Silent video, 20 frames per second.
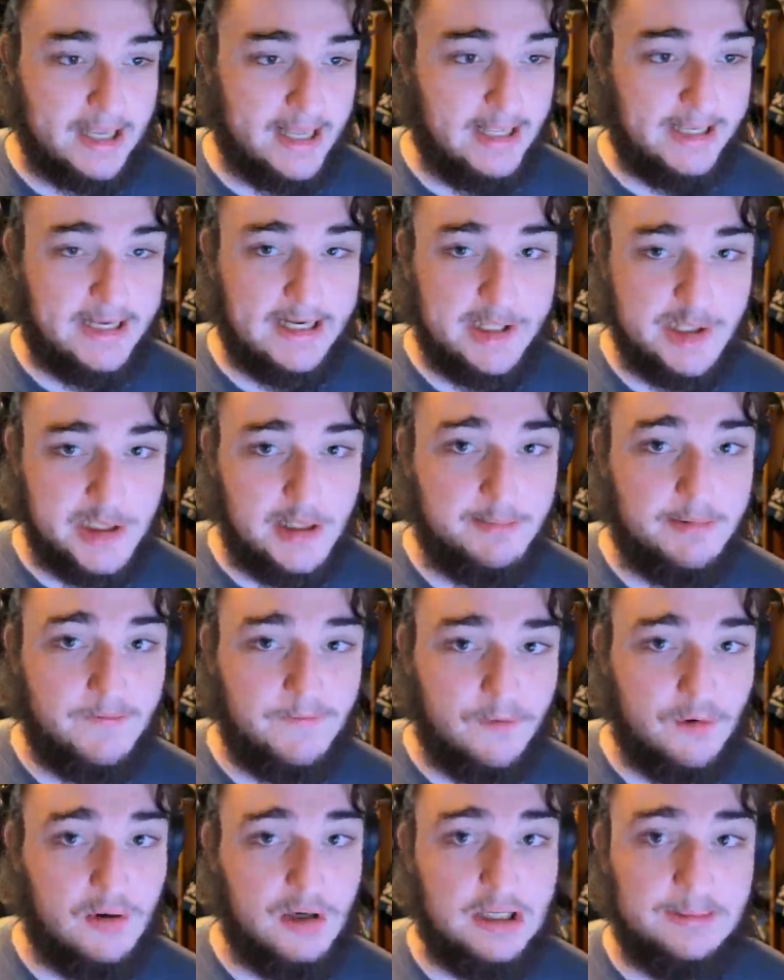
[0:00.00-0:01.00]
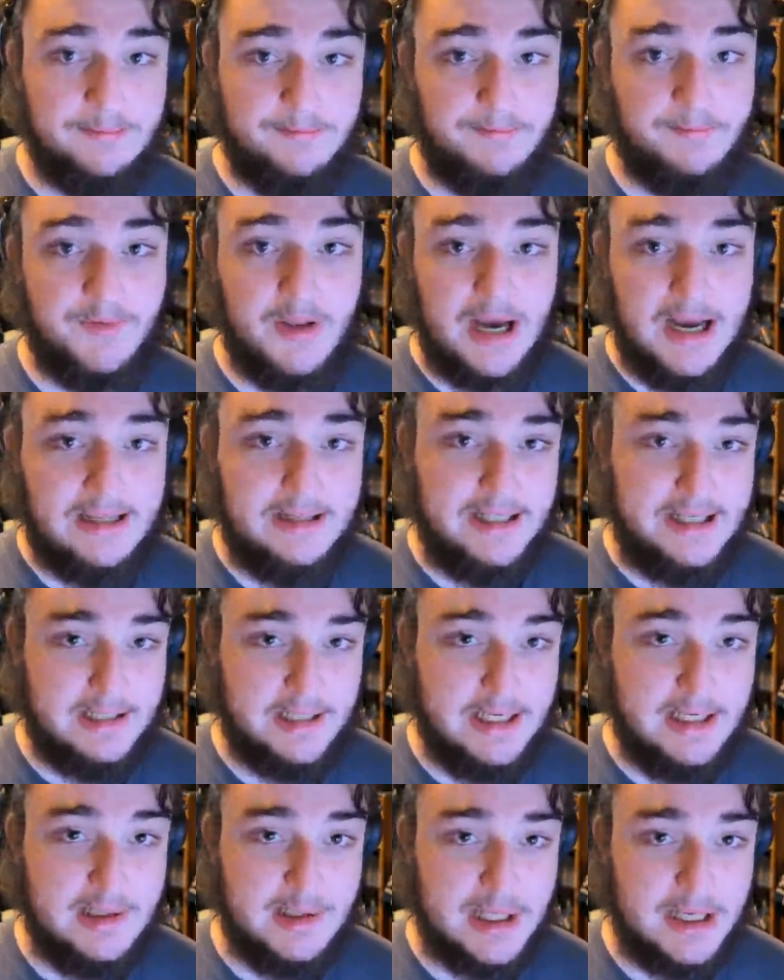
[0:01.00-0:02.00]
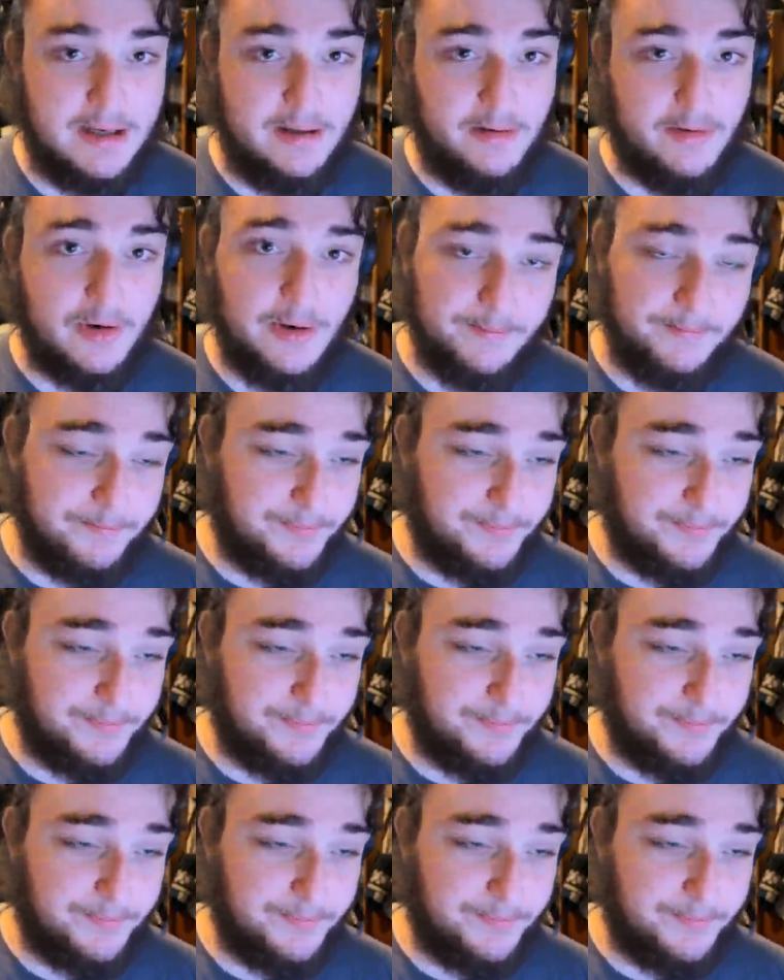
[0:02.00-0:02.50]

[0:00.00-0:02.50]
Like I said before, highly detailed.